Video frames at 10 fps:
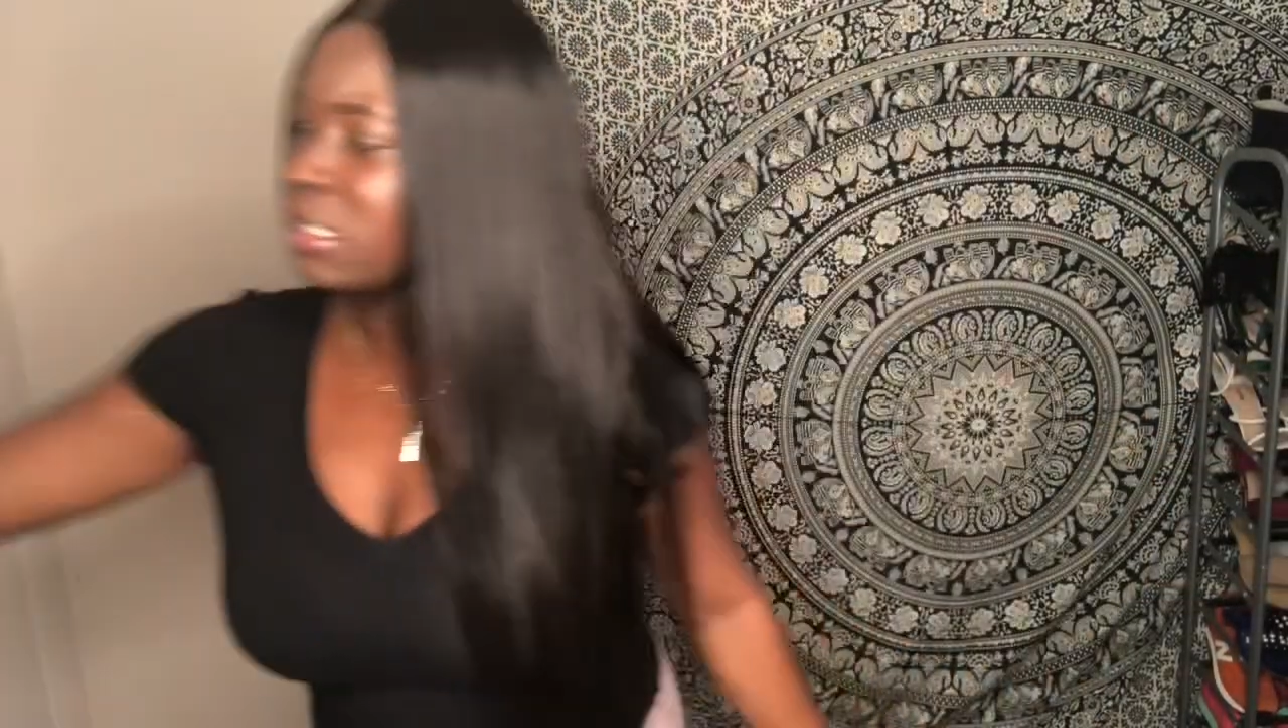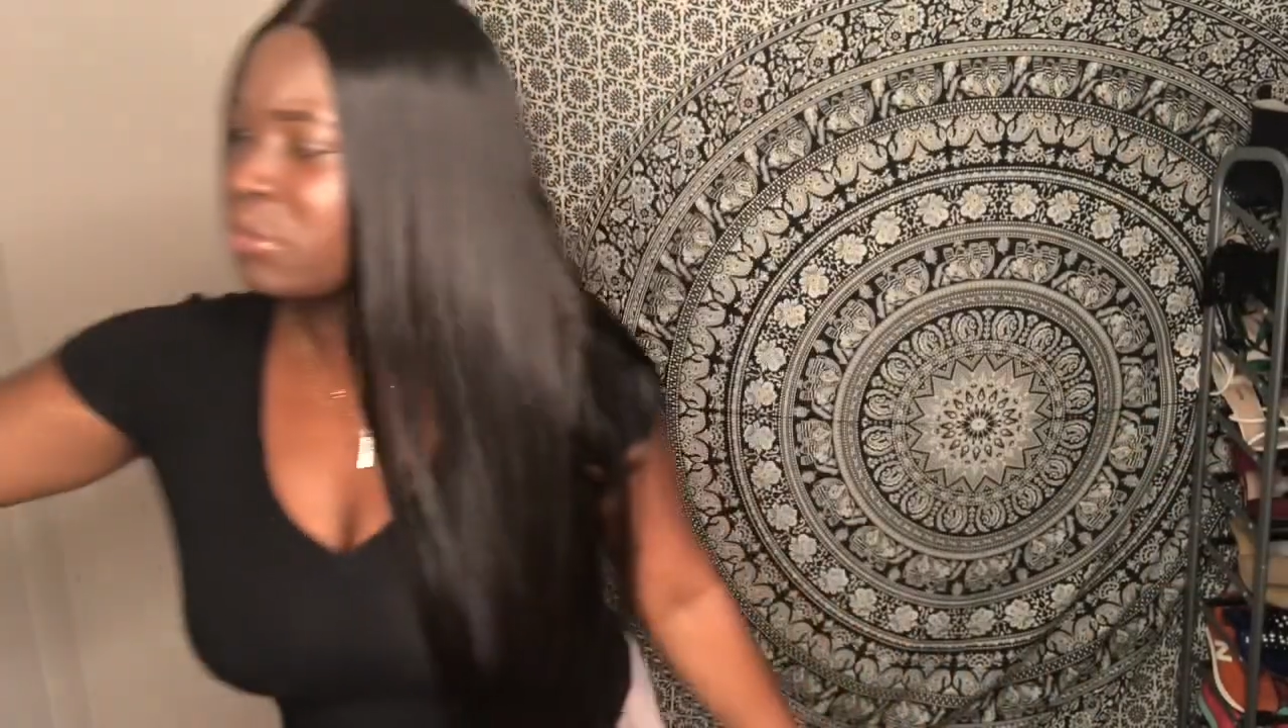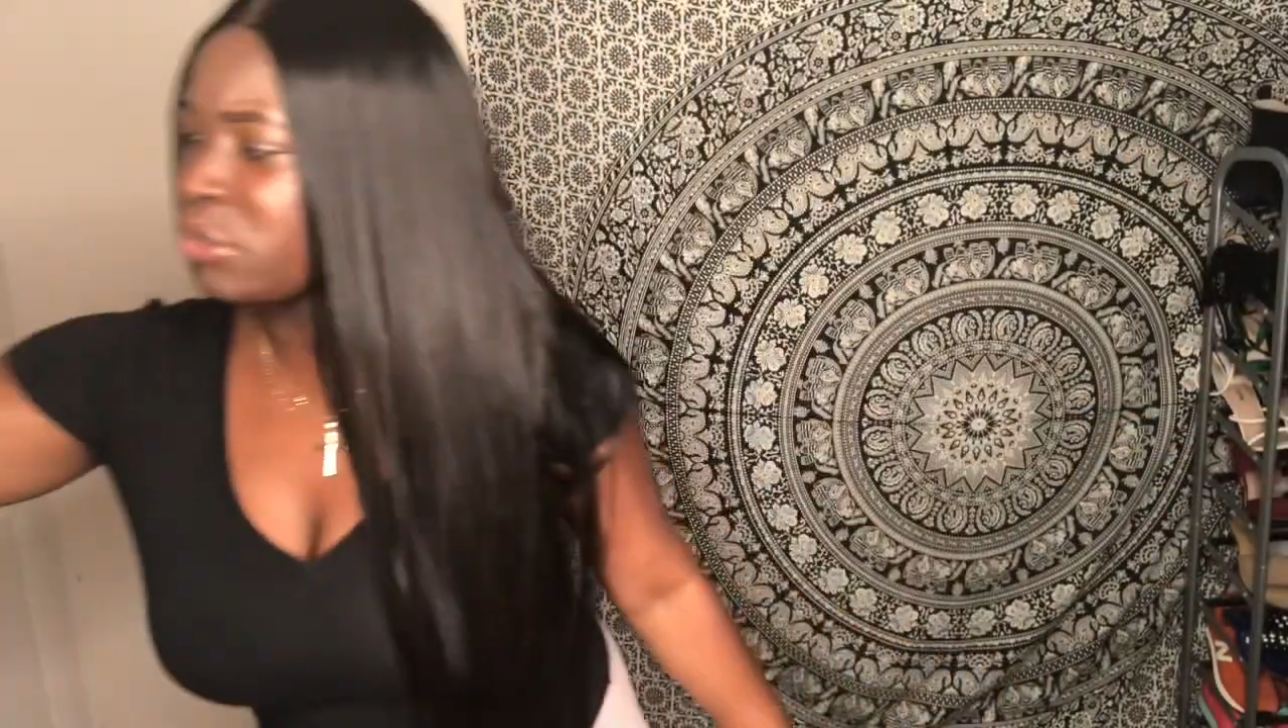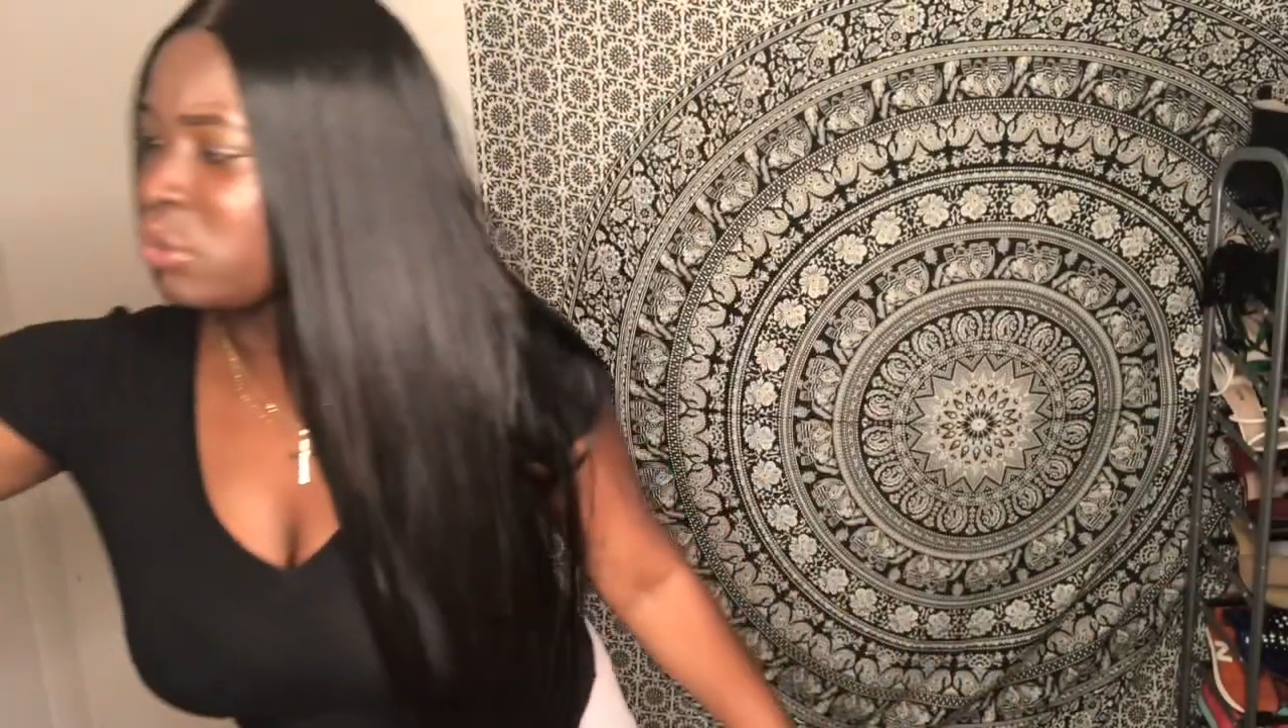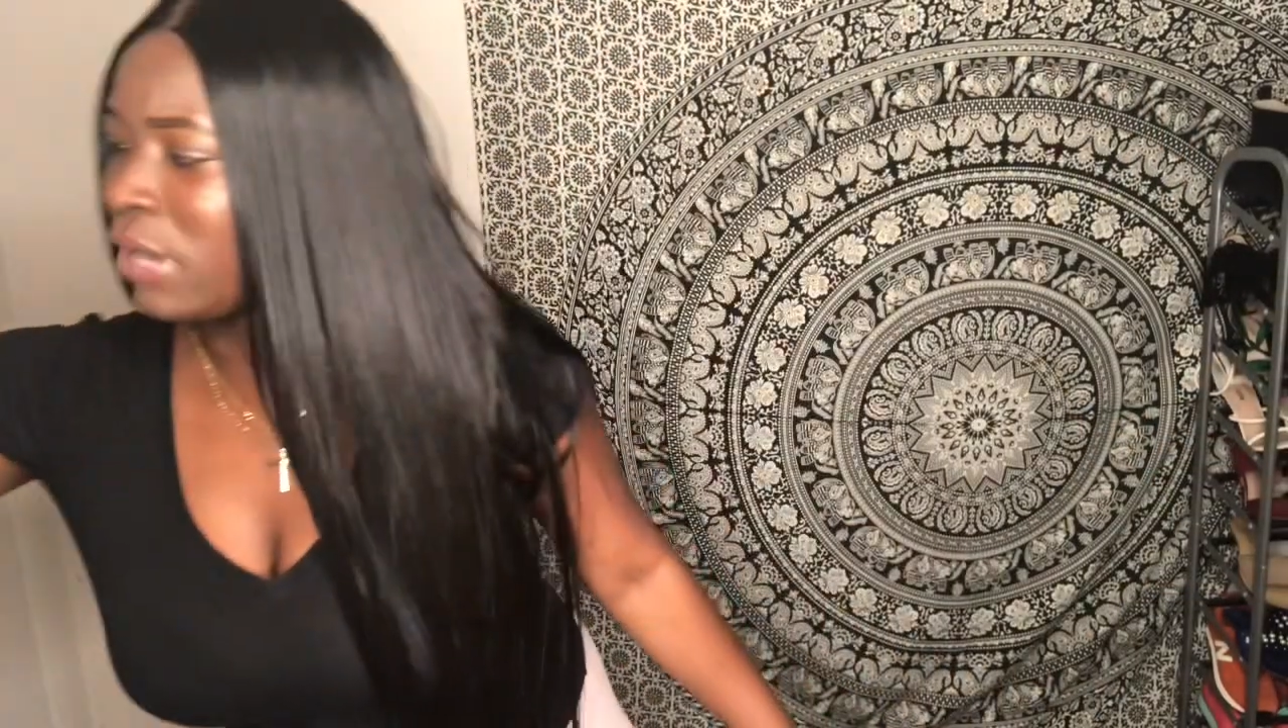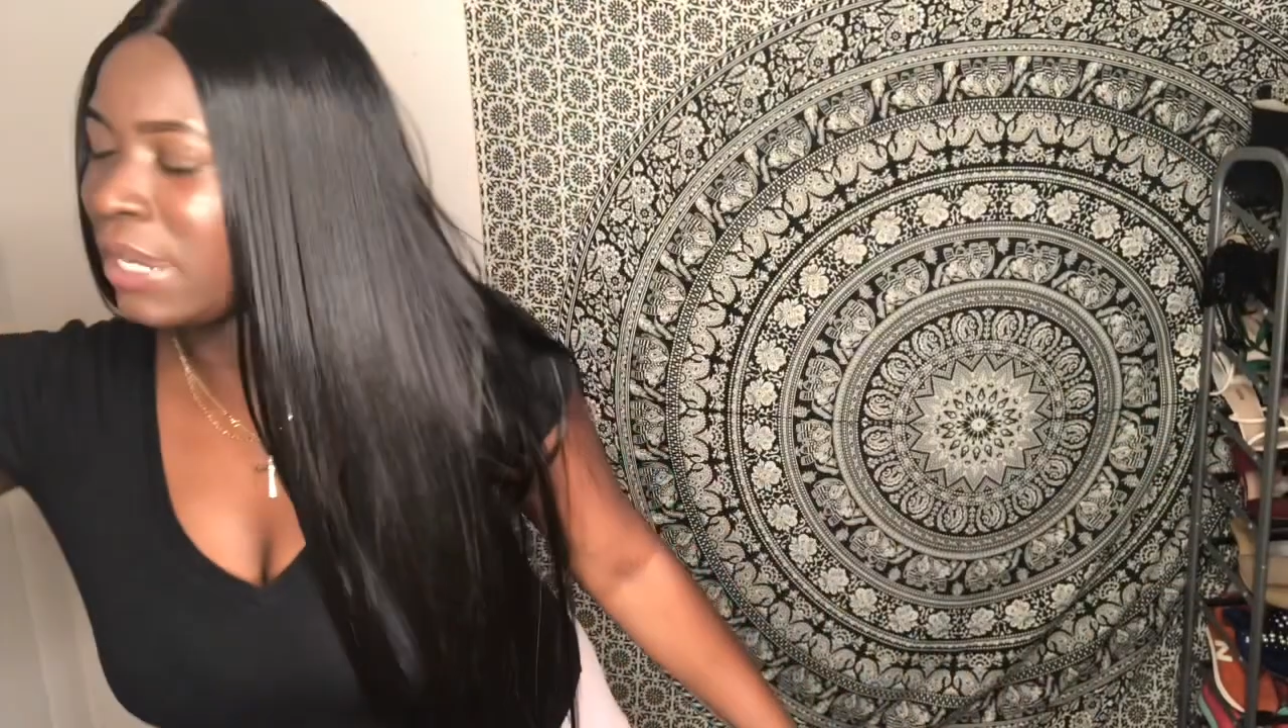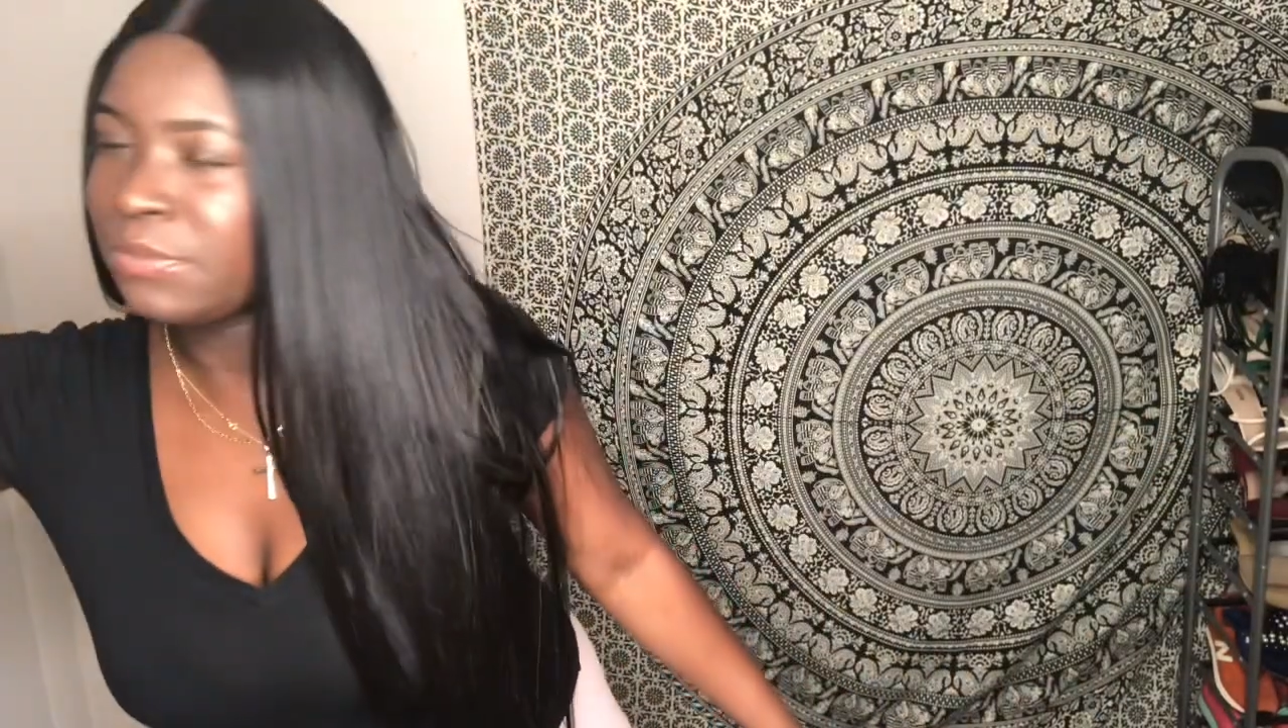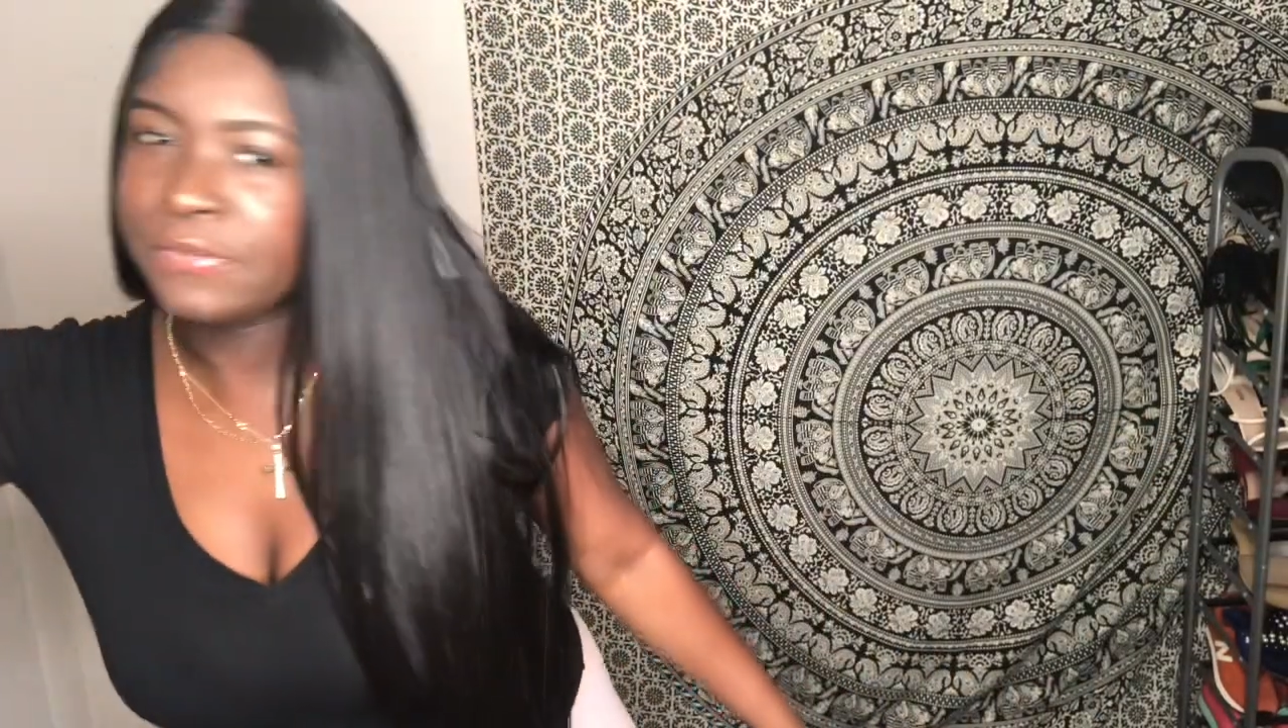number 2.